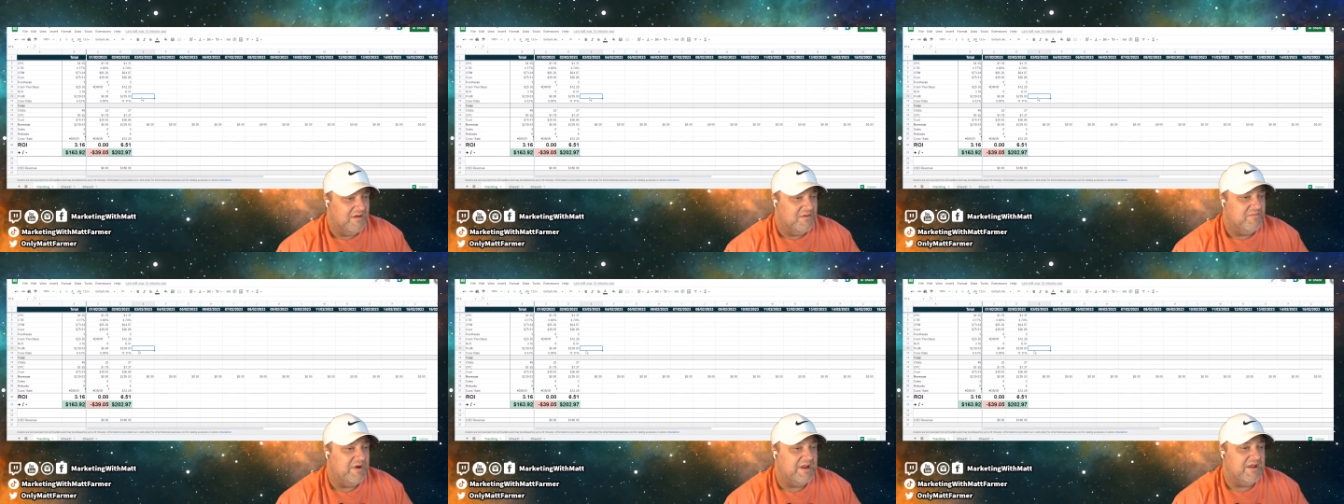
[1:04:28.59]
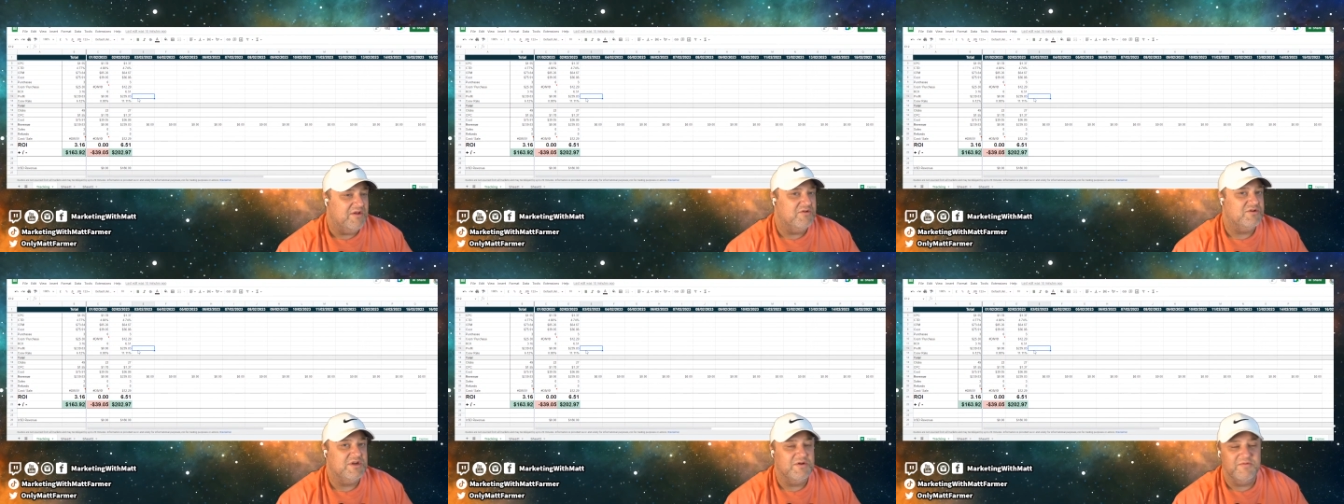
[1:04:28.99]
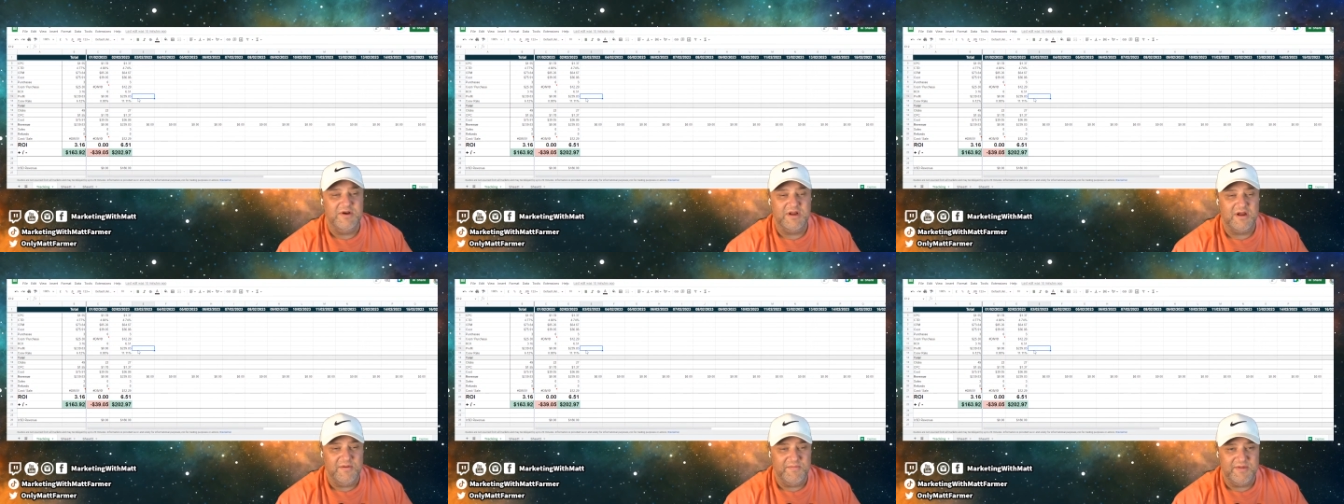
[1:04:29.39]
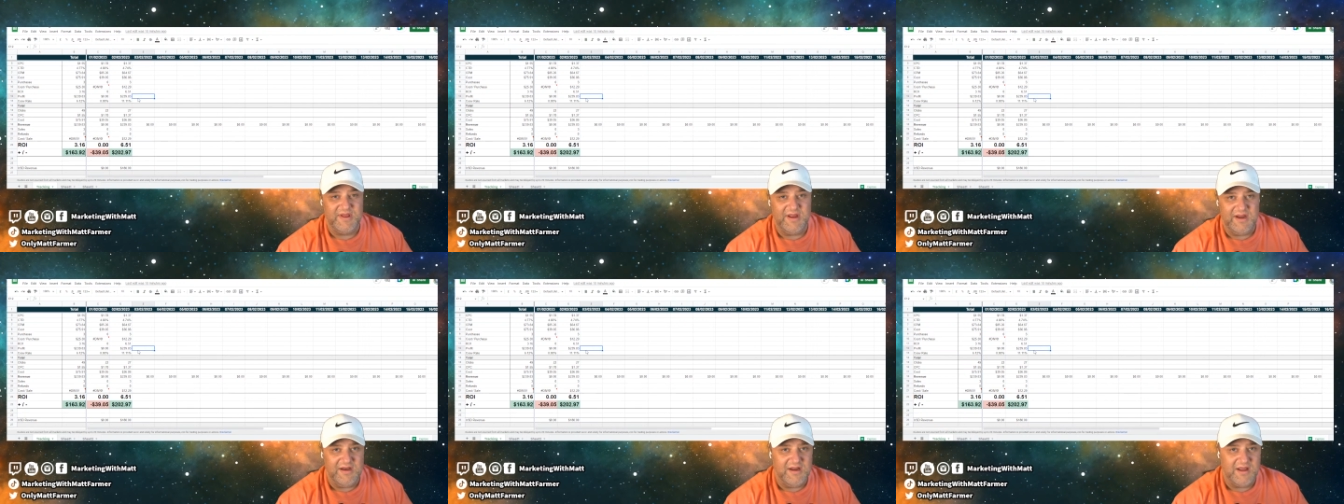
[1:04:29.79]
But usually when it comes to
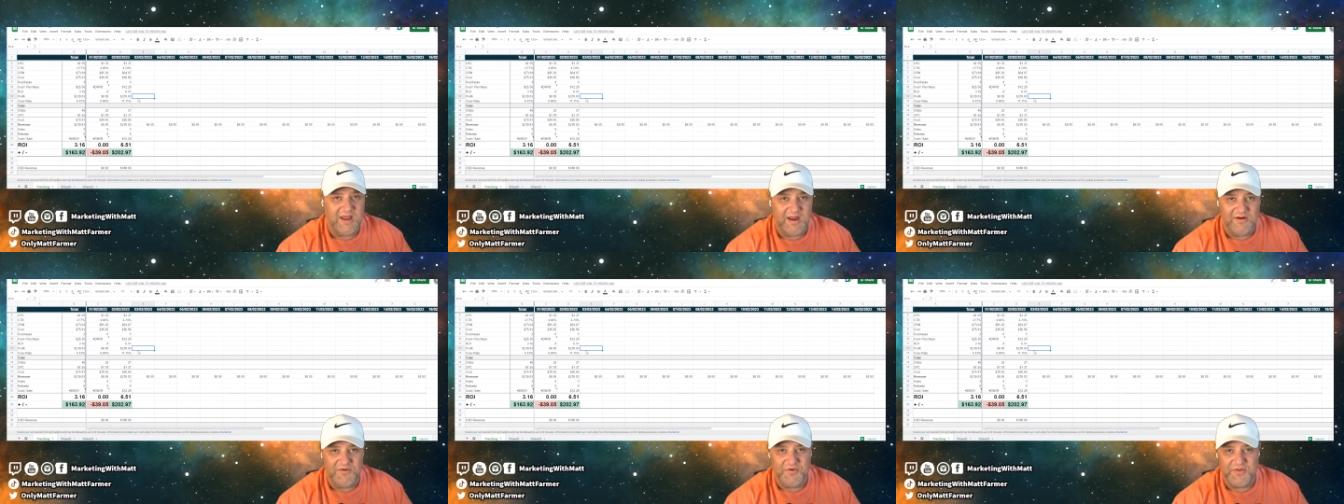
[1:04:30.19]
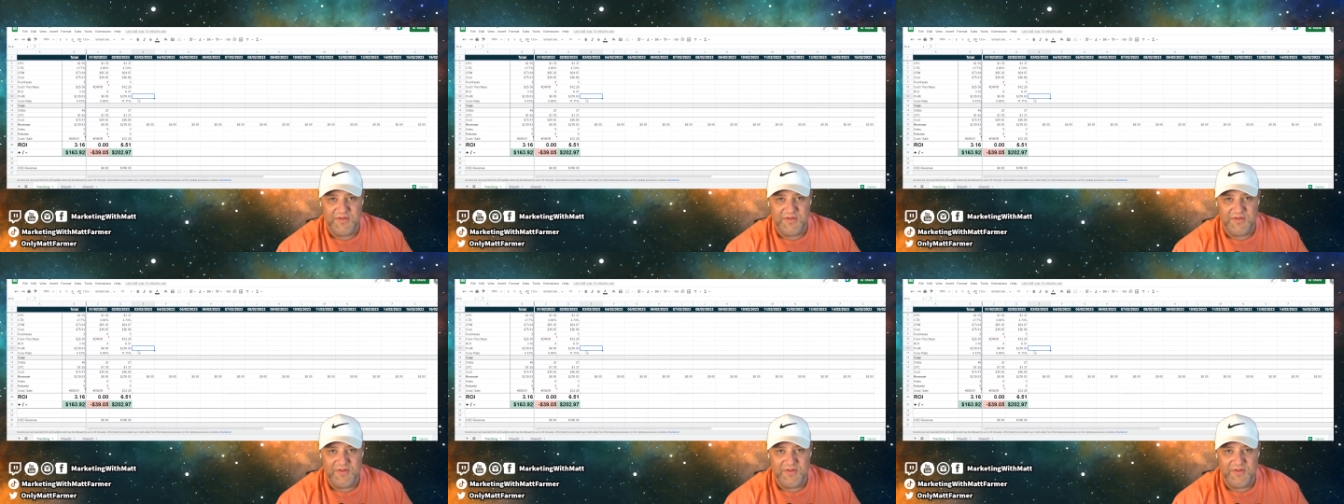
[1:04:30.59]
indicators,